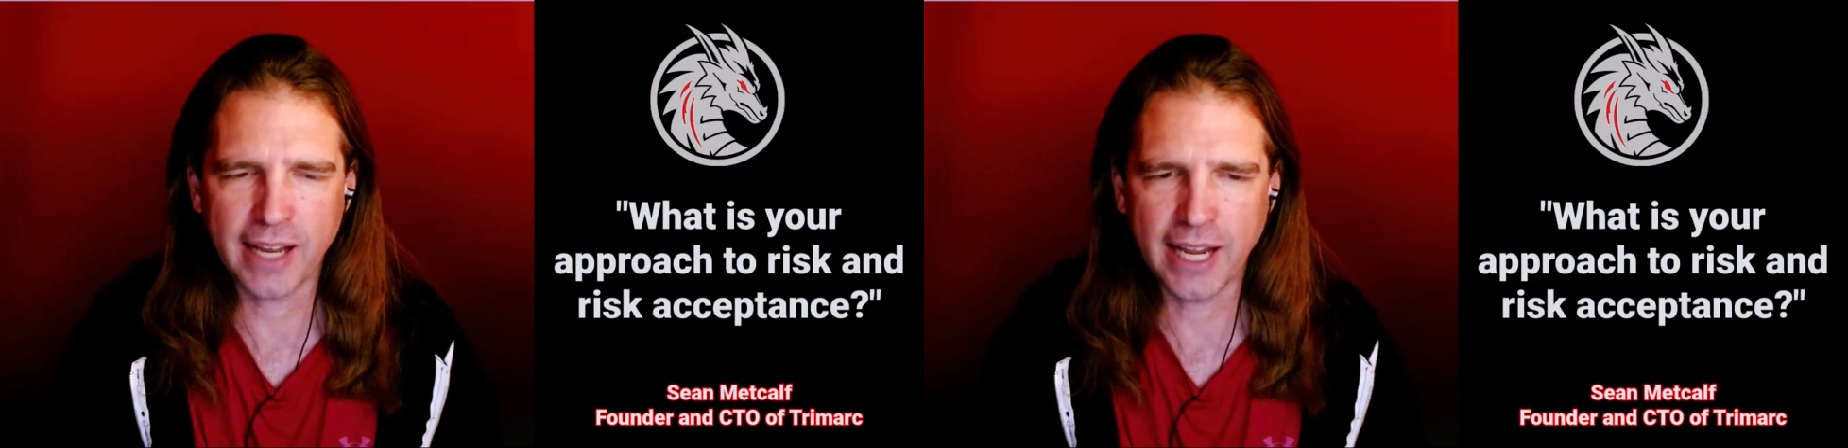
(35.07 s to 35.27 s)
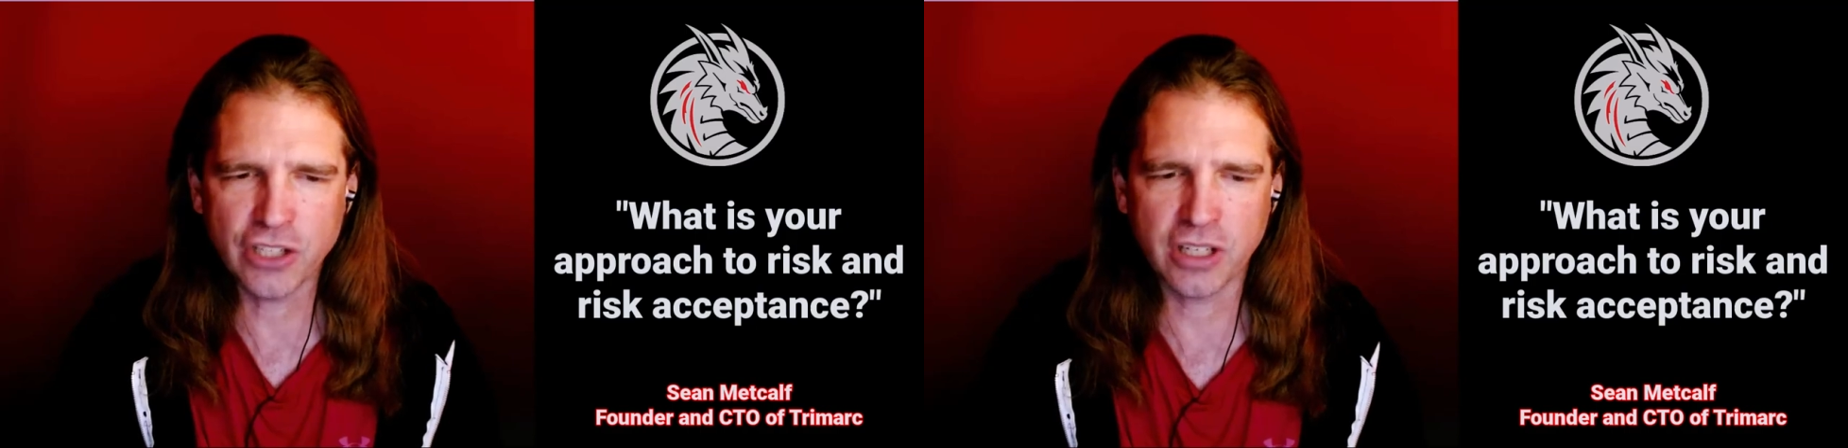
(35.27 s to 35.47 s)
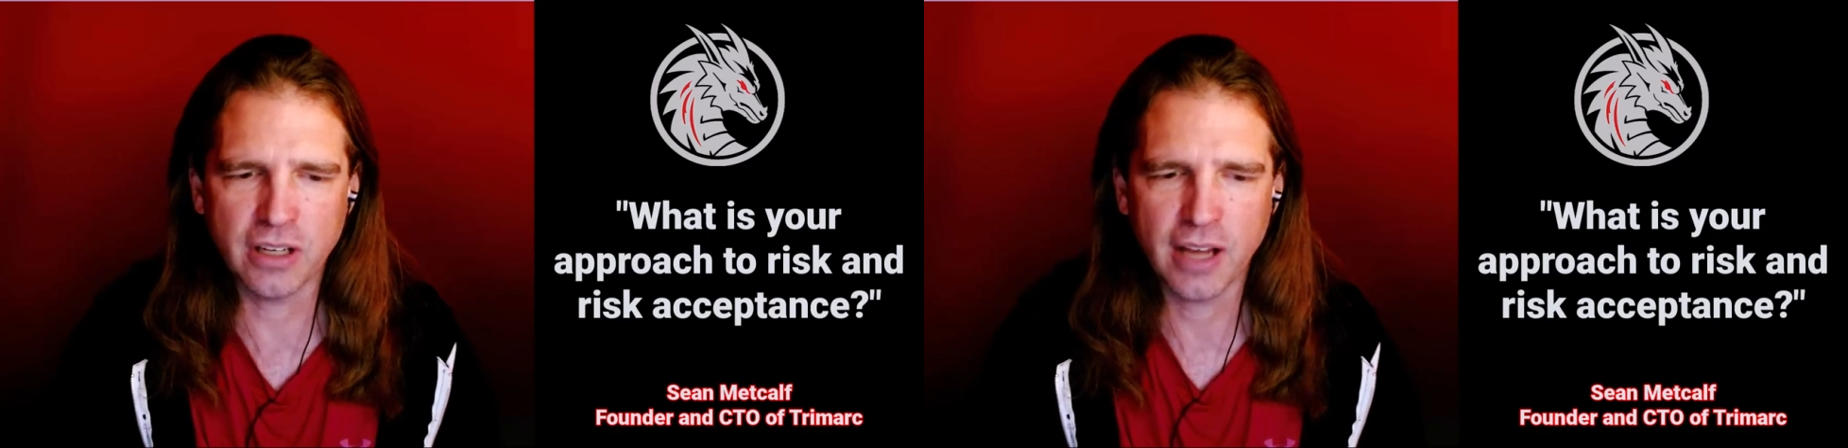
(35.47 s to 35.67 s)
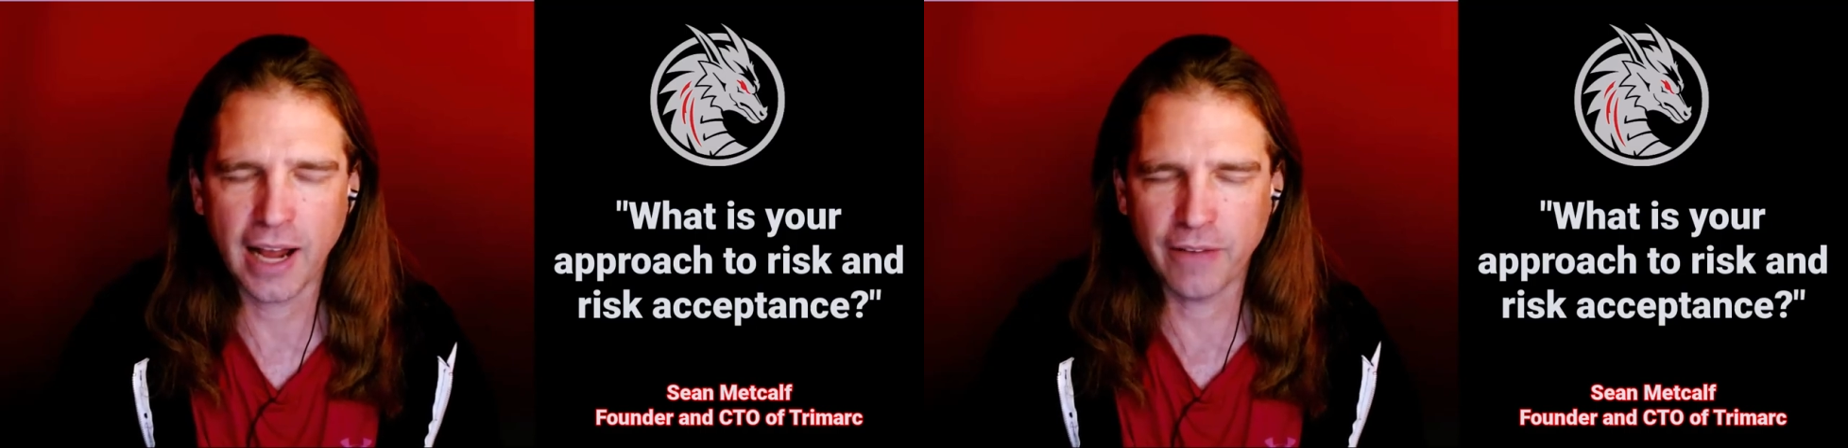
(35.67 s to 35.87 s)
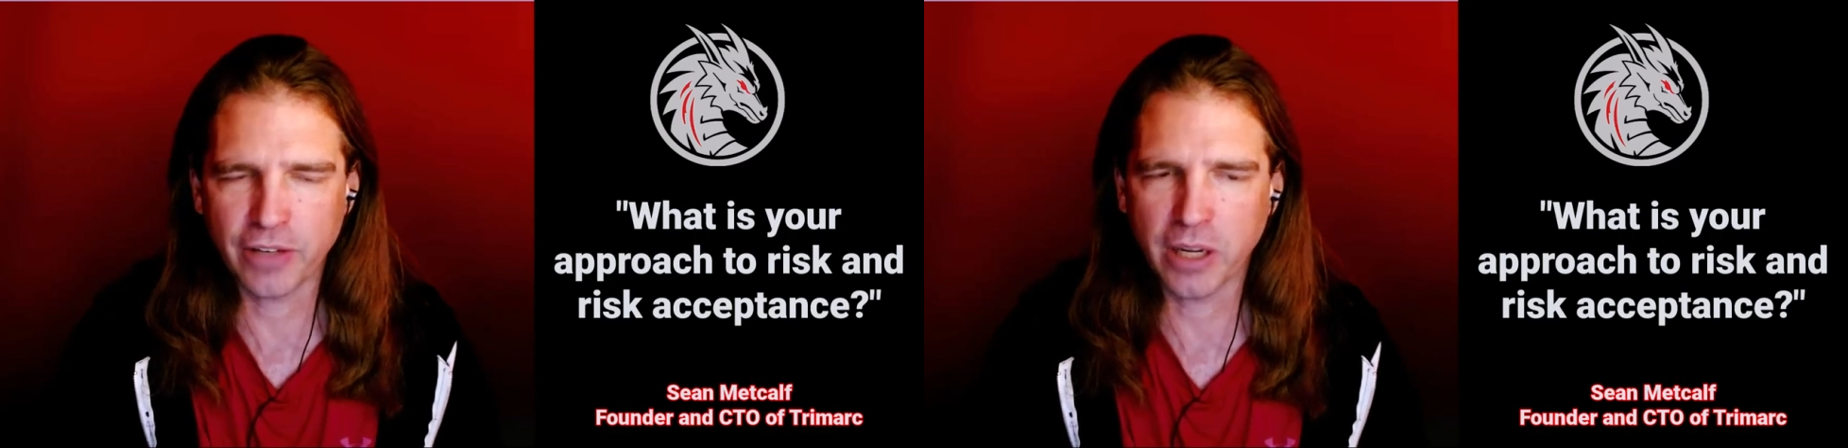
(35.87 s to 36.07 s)
agent
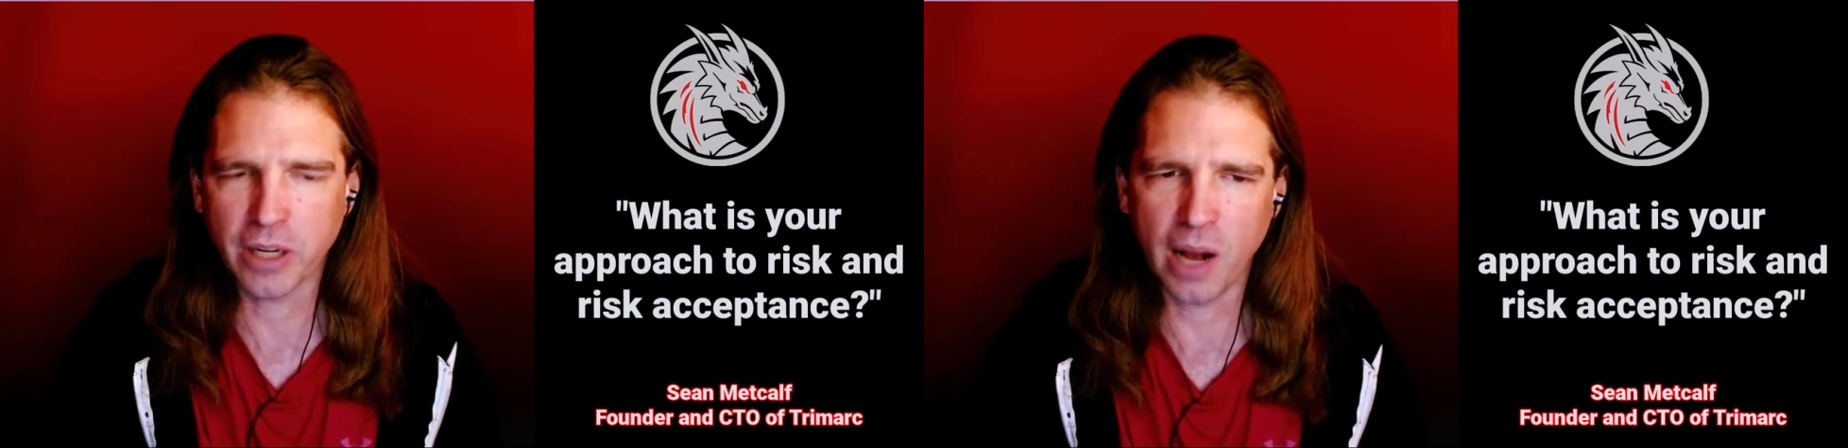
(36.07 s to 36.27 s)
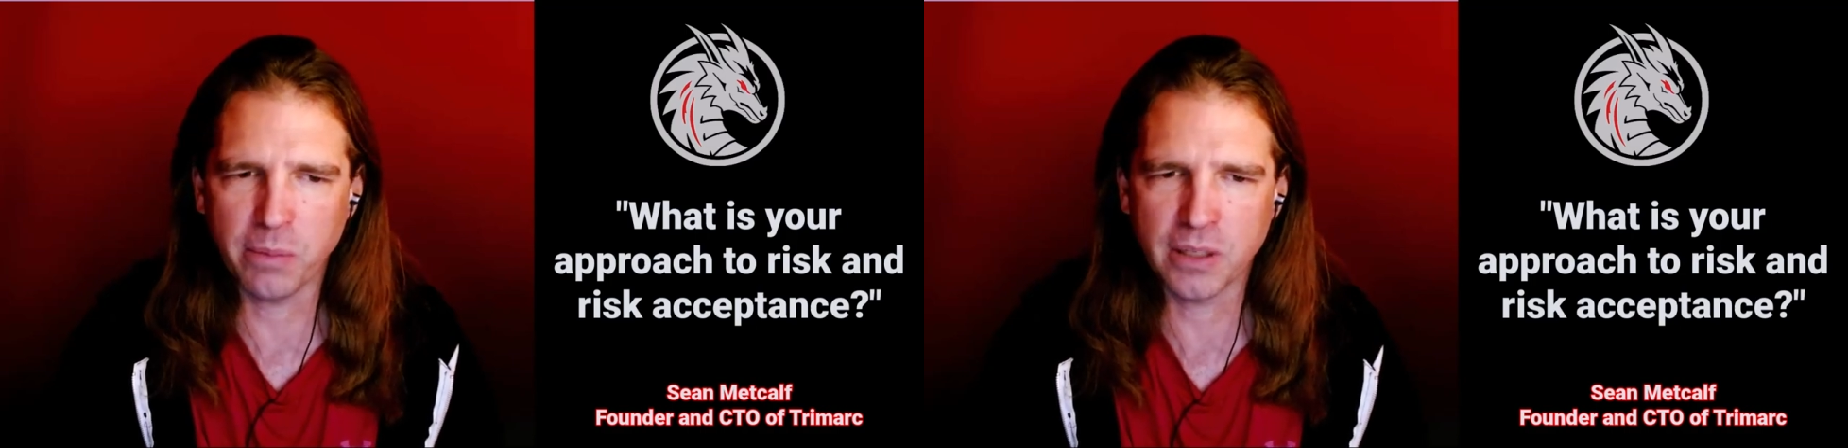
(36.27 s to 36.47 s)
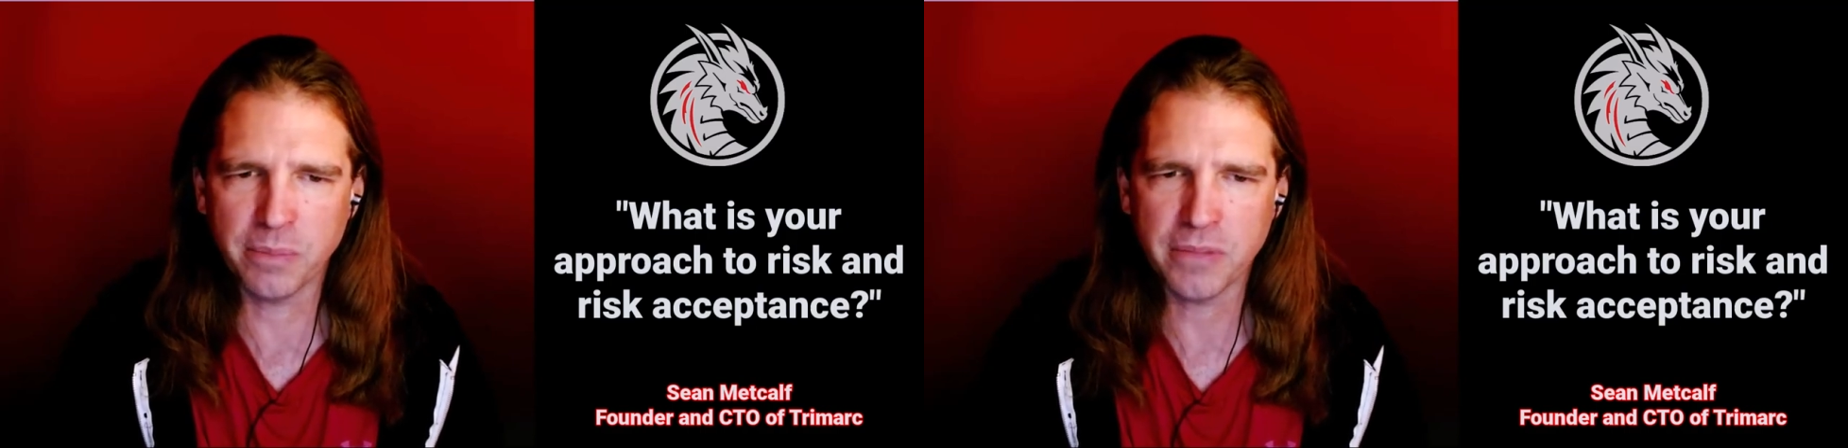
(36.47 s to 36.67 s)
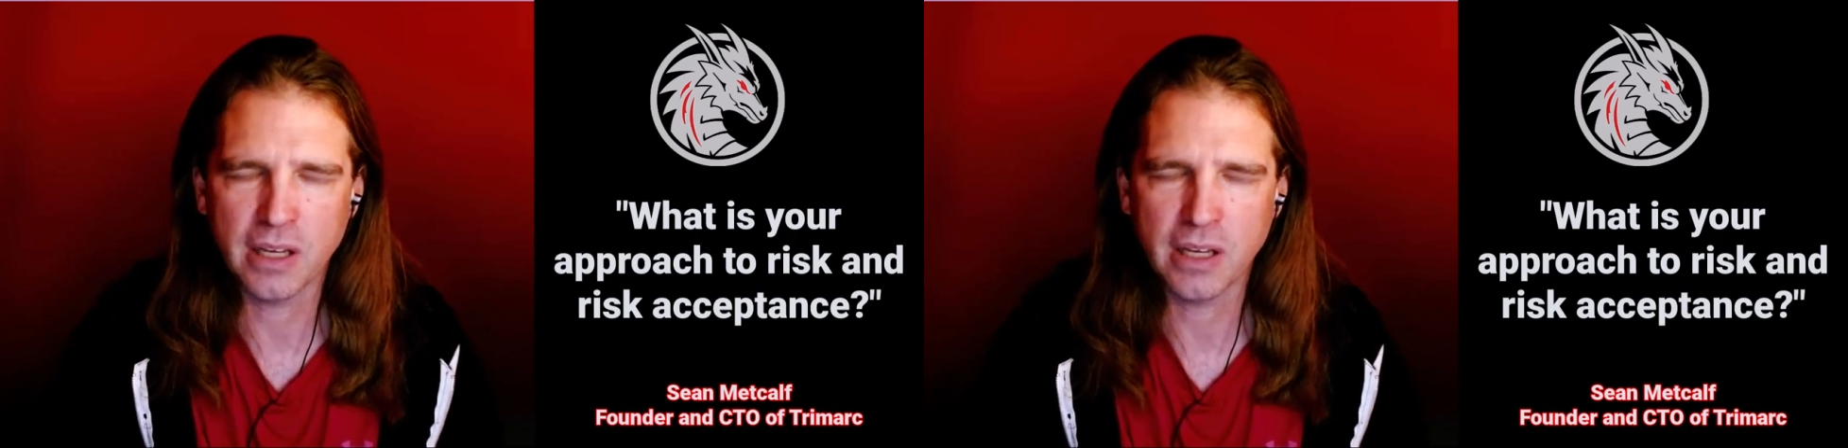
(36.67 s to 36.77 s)
having a problem.